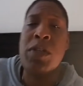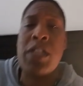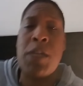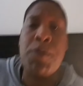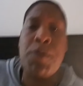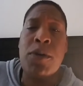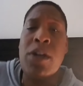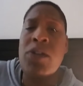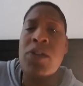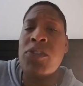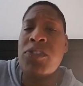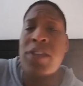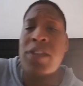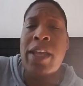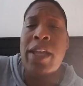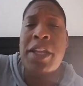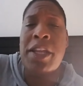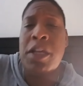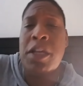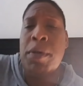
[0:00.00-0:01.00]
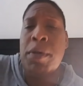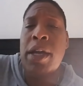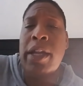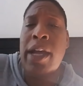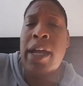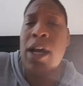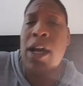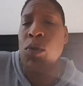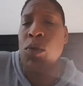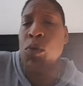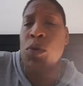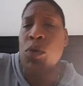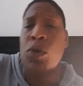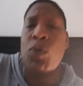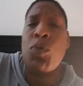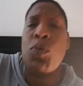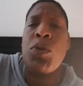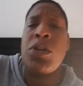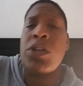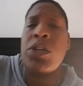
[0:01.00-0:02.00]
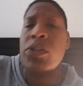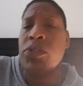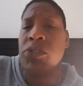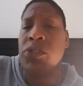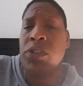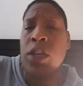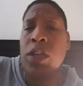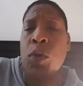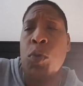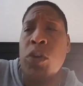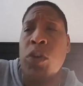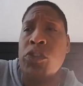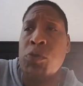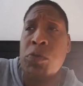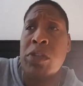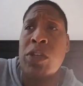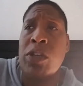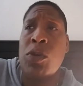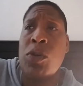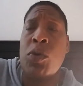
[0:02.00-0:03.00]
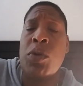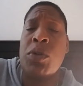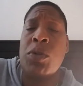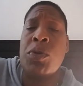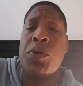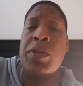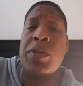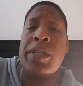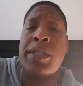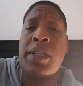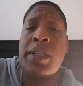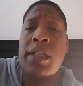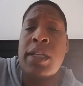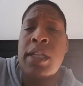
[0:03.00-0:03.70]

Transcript: a deeper understanding about how the world works and what's really going on.